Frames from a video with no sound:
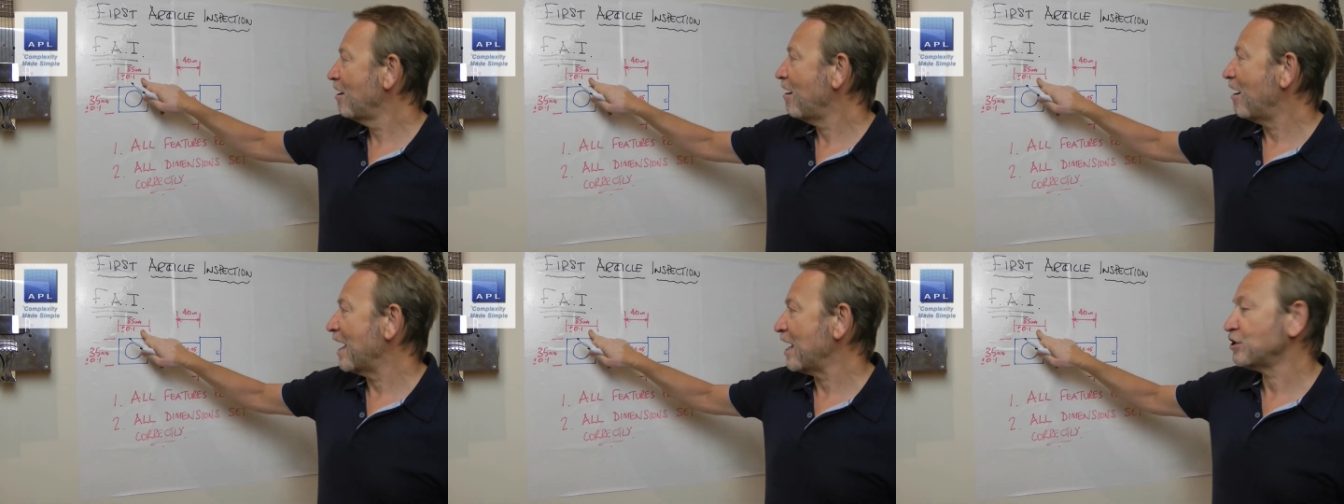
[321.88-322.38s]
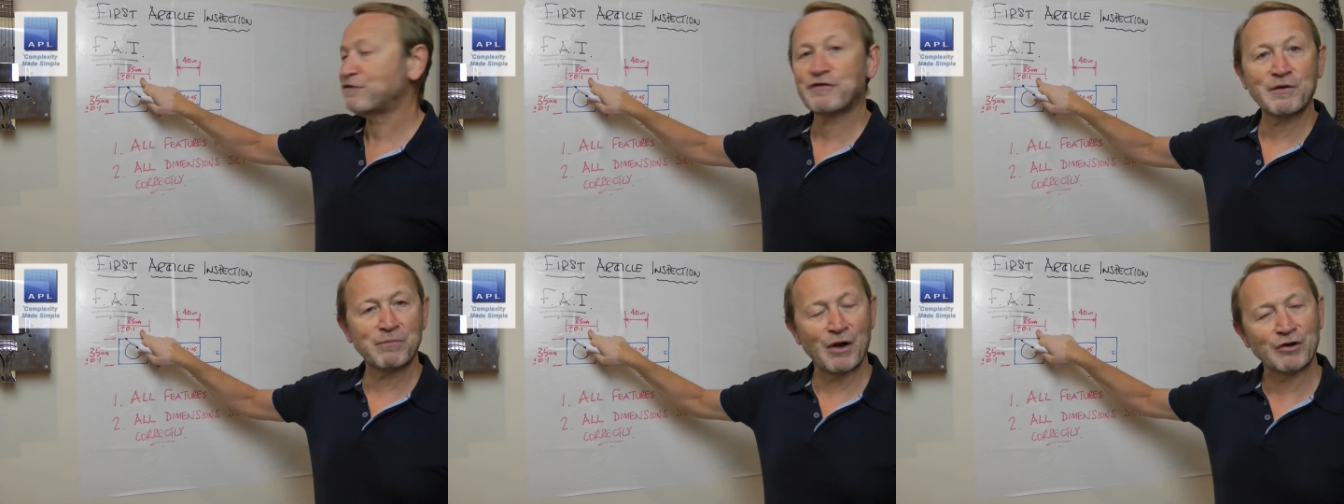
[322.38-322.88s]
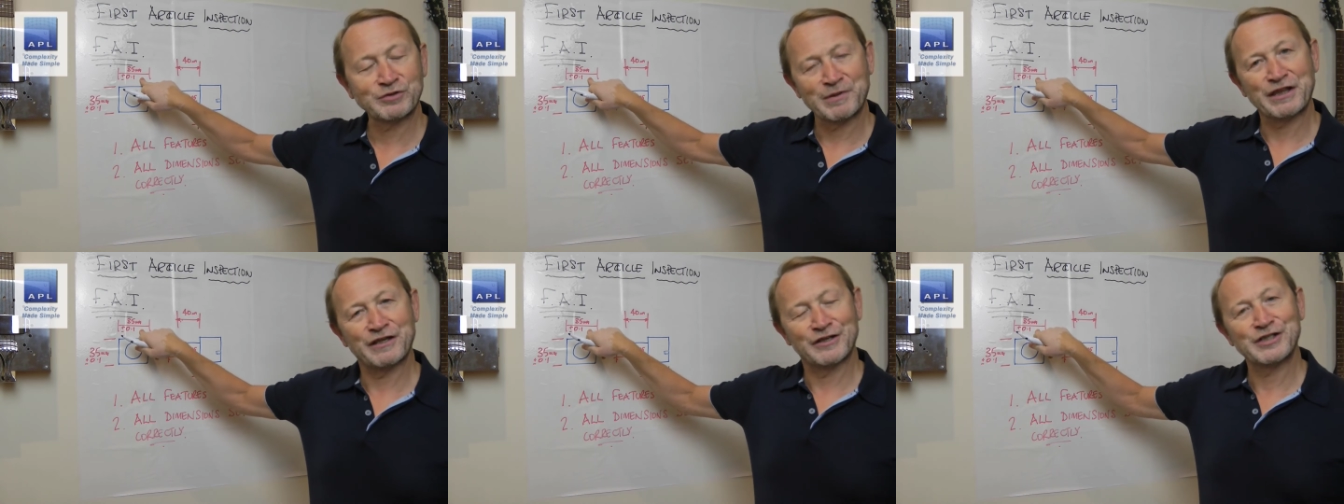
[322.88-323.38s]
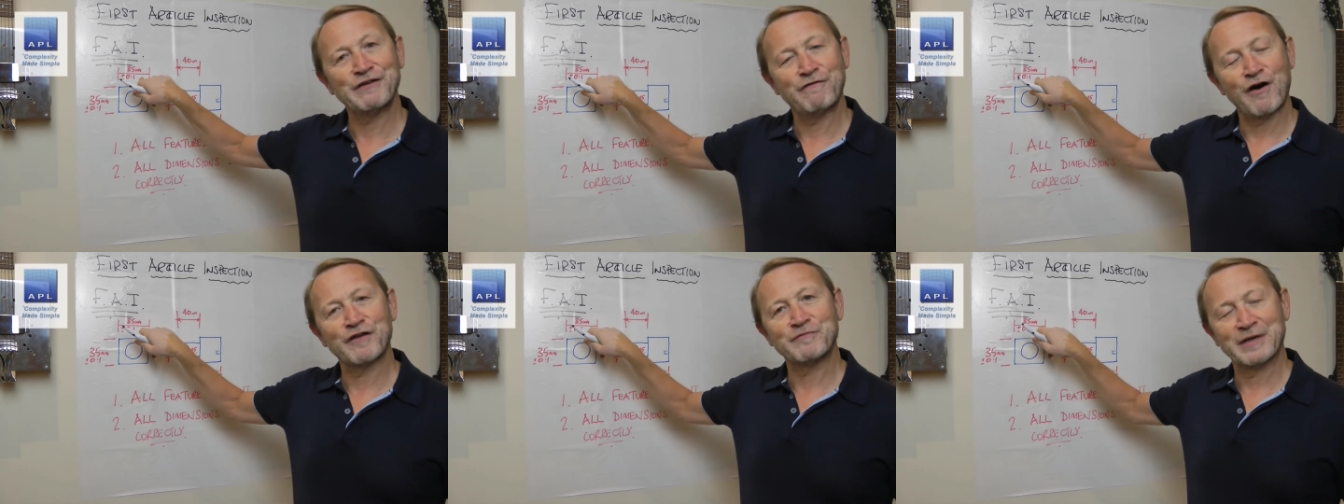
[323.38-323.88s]
I asked for the block to be
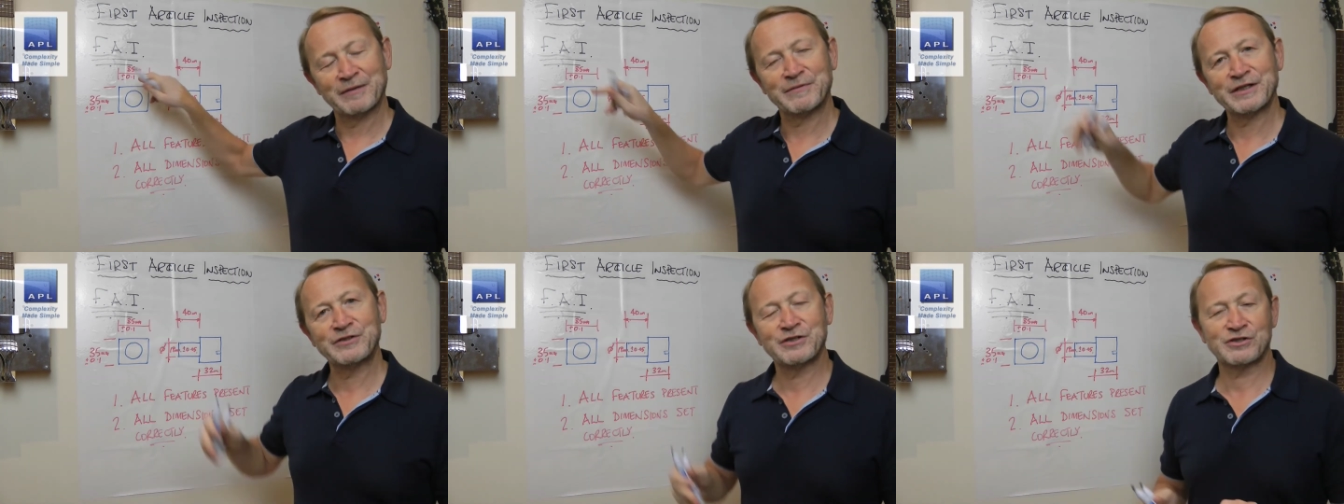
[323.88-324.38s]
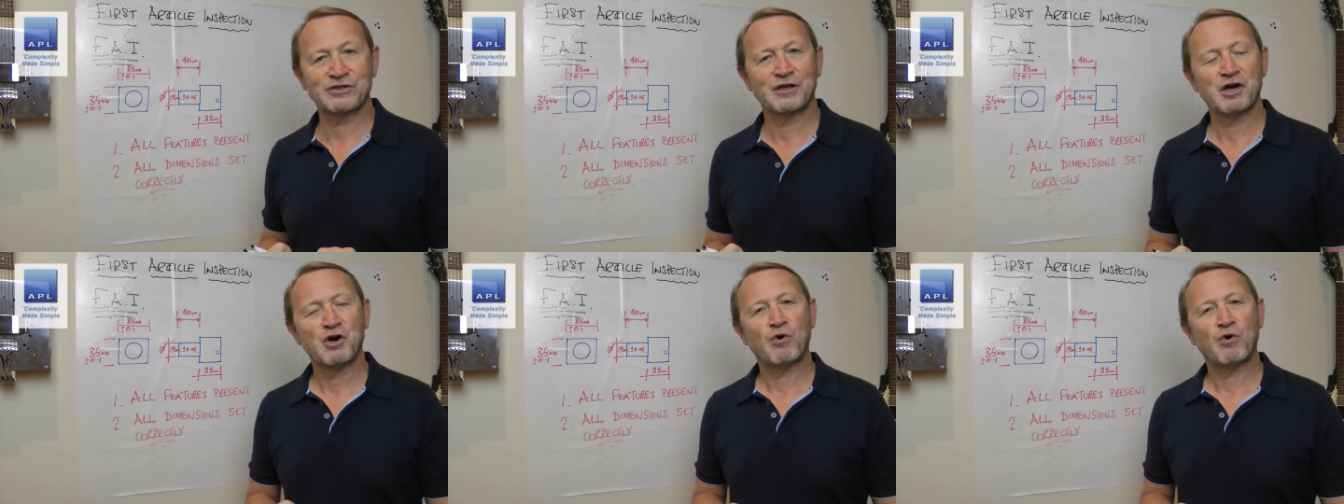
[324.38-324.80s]
35 millimeters.